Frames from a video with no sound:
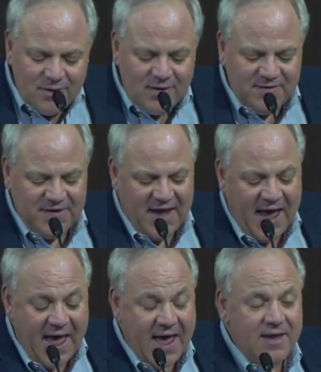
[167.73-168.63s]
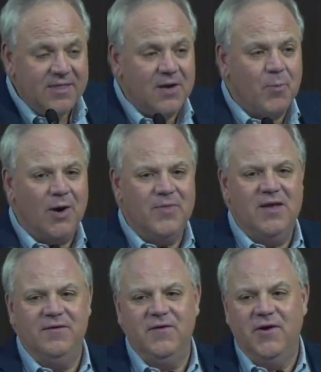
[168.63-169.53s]
Today, the Department of
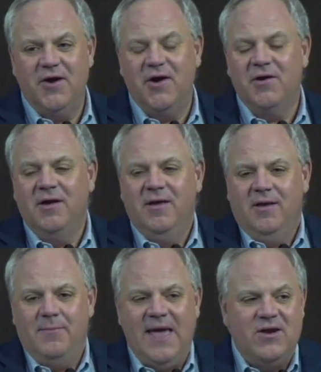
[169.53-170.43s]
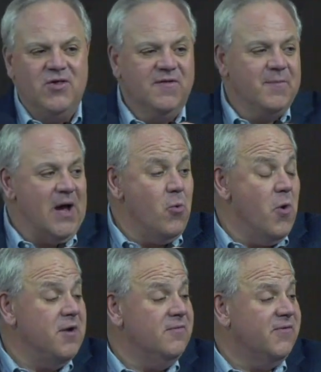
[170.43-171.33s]
the Interior manages about
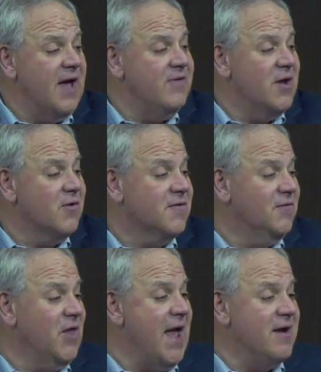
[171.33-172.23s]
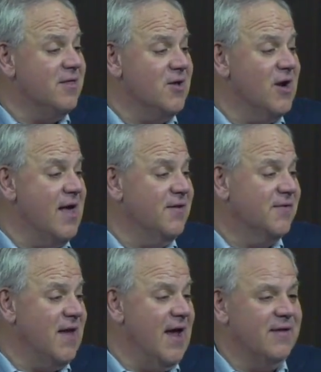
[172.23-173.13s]
1 in 5 acres of land in the United
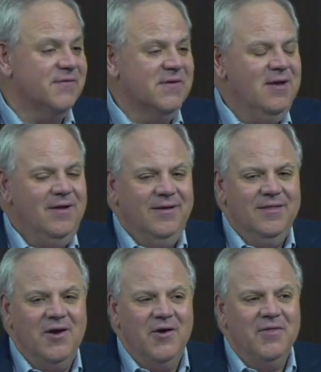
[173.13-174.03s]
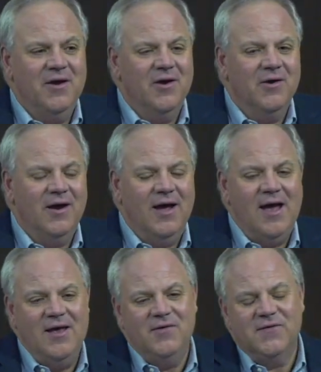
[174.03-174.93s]
States.
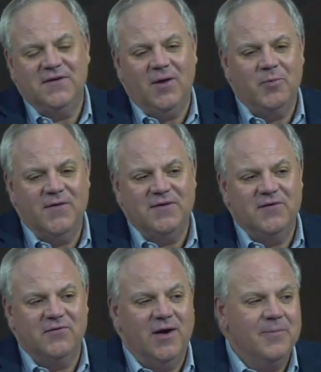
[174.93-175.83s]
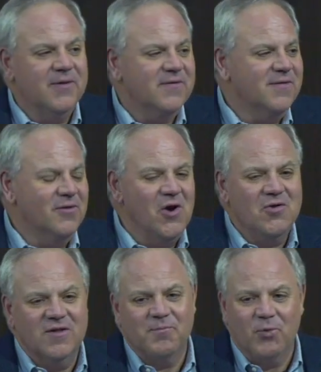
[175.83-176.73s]
I used to tell President Trump it's the
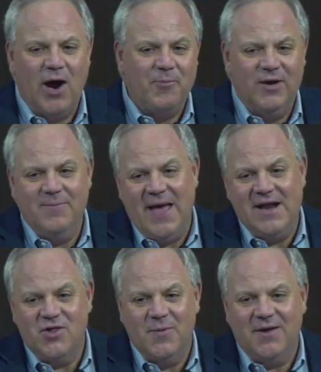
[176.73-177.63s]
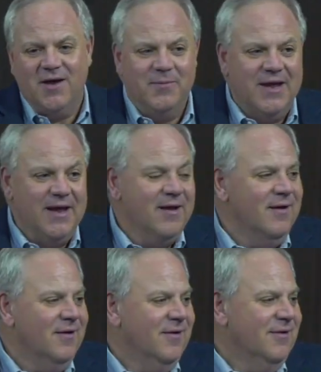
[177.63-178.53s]
largest property management company
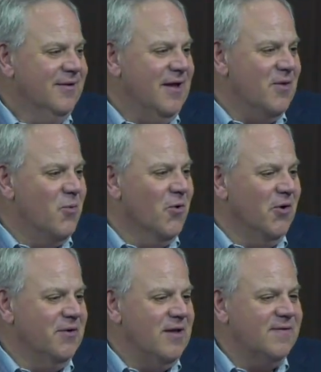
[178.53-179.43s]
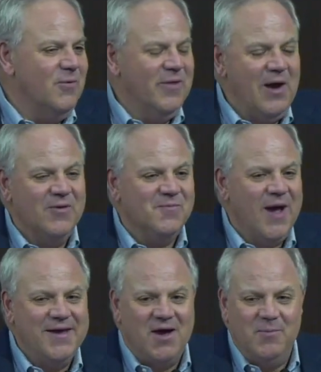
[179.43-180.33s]
in the world, and he'd say, well, that was
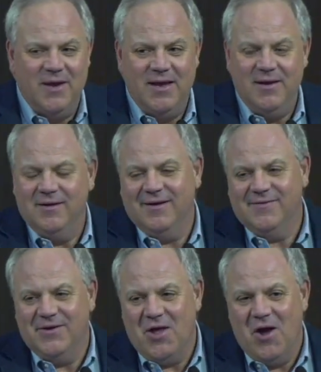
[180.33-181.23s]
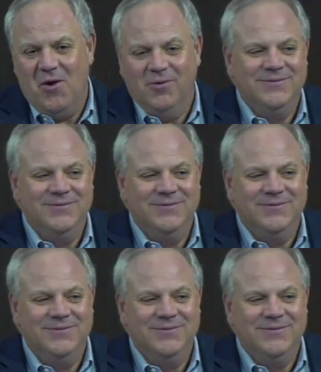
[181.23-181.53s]
my company. And I say, no.